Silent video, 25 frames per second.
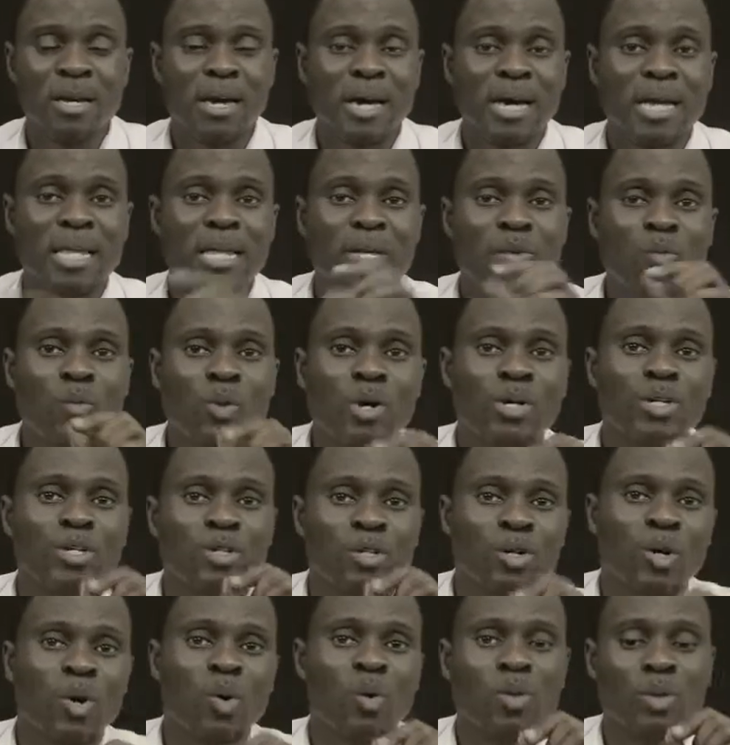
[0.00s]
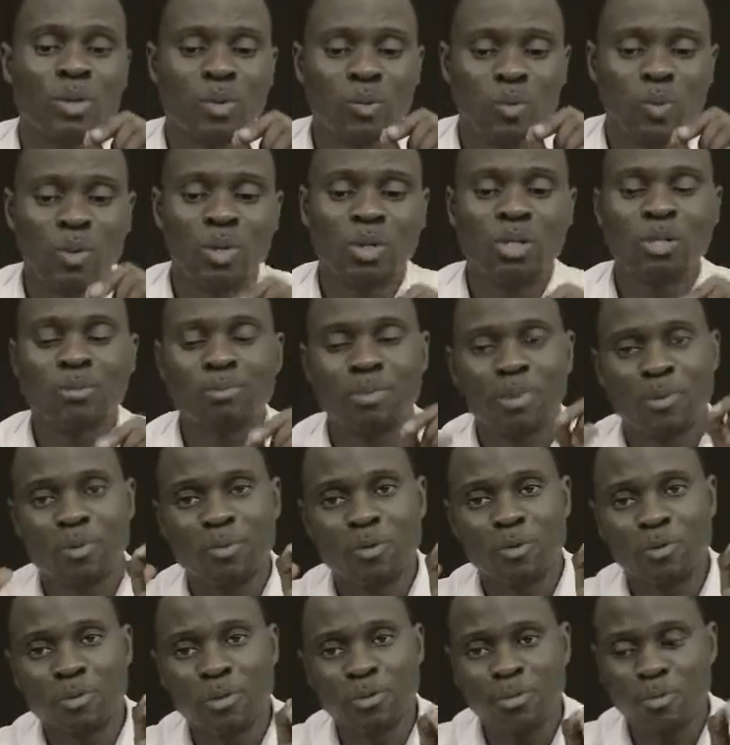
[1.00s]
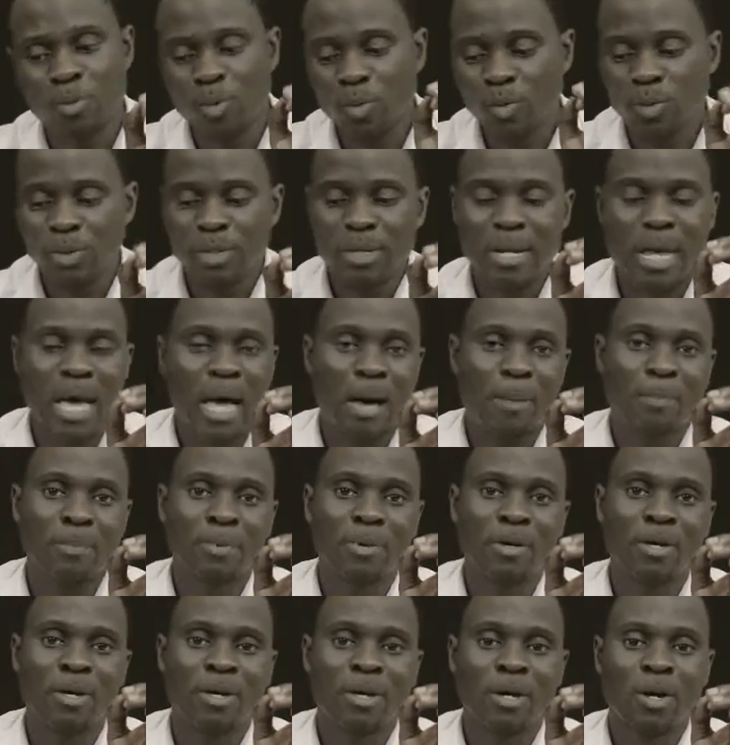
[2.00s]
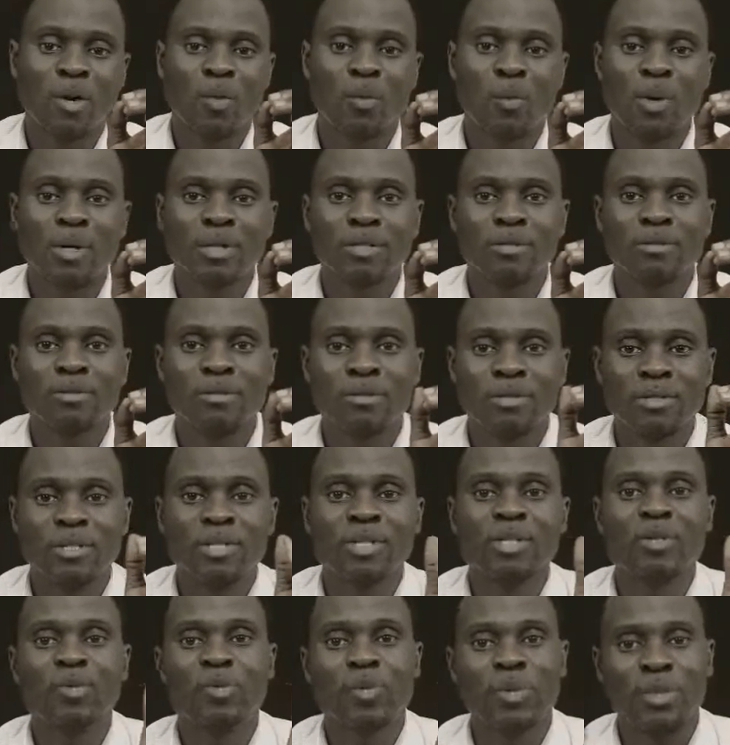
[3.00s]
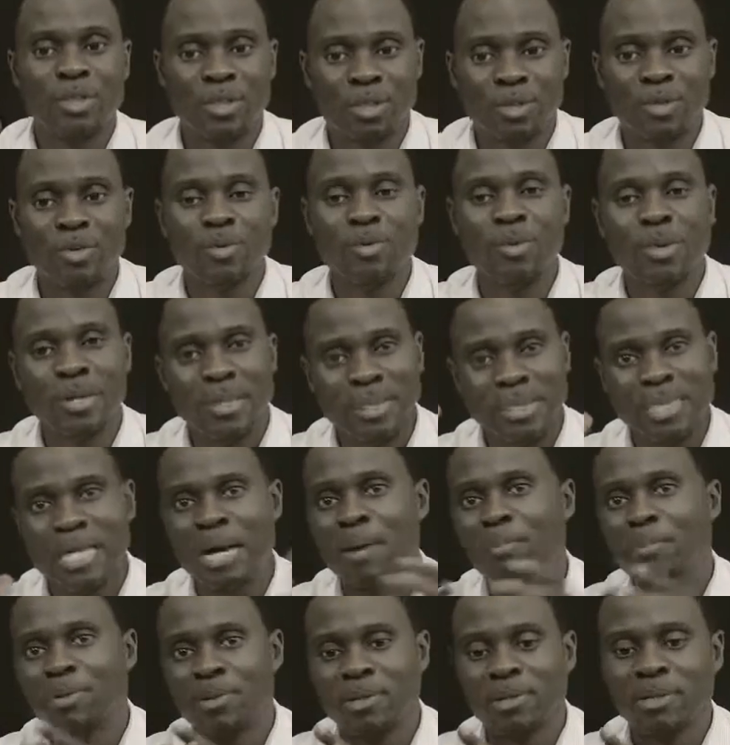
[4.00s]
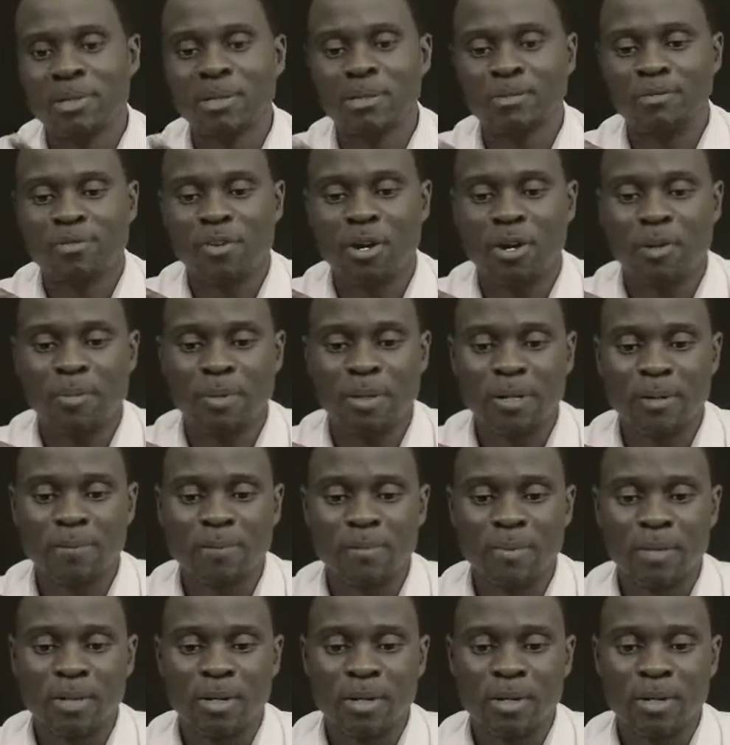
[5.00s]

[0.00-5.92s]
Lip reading: Anywhere you go in the world, people will be more than happy wanting to deal with you in that particular environment.